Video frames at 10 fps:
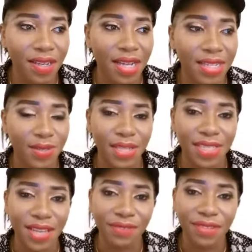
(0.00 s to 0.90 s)
As soon
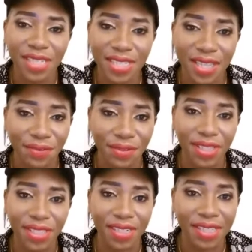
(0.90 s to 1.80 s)
as I finished
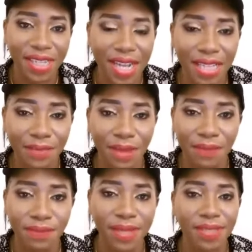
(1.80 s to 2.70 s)
everything, I then had my
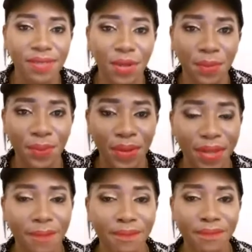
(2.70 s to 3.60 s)
bed. Oh
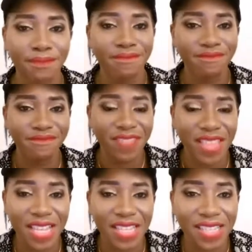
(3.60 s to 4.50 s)
boy,
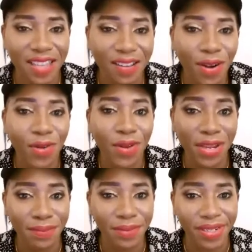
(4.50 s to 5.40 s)
not there.
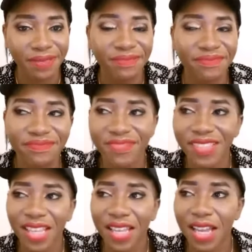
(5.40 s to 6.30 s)
Okay,
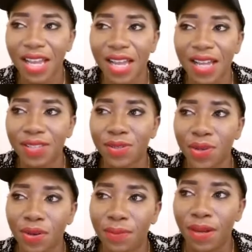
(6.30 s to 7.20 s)
I had to
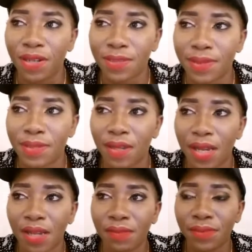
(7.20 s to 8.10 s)
call my husband. Oh
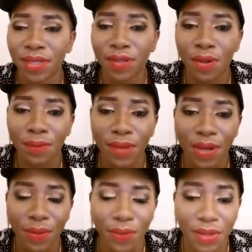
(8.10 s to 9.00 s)
yeah, begin come
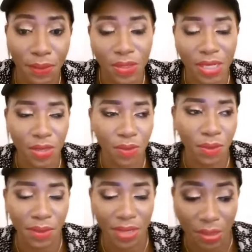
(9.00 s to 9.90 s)
back home. He was at
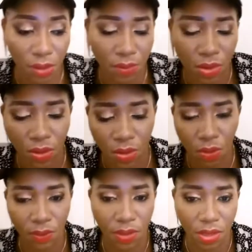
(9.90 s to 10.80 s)
work because I told him to go to
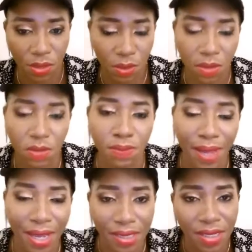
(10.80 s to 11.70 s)
work because it wasn't
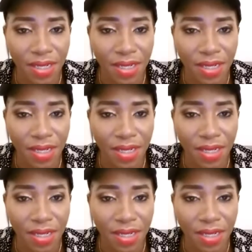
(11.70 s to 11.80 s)
bad.